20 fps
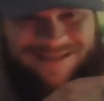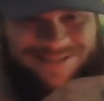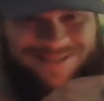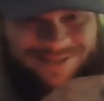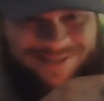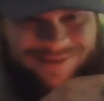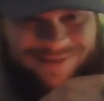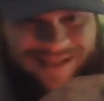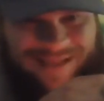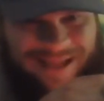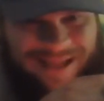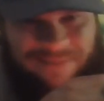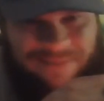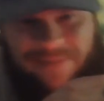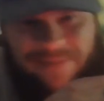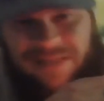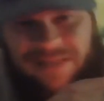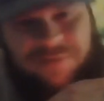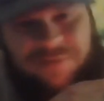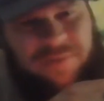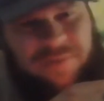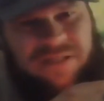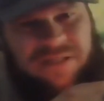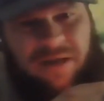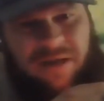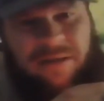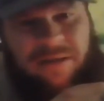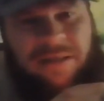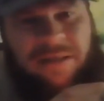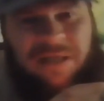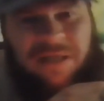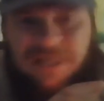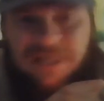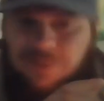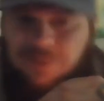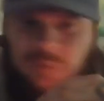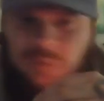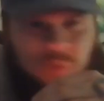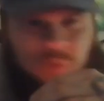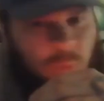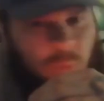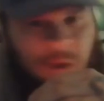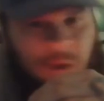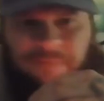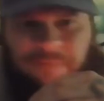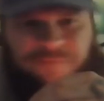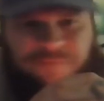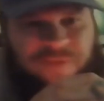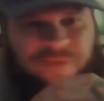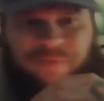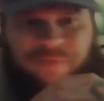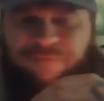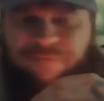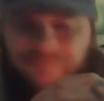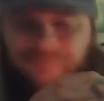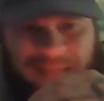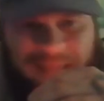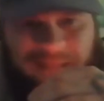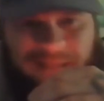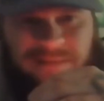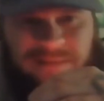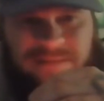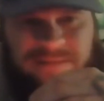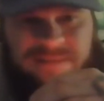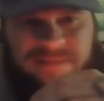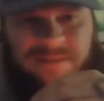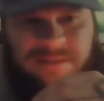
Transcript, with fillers: okay? I mean, this was a, this was one for the fans.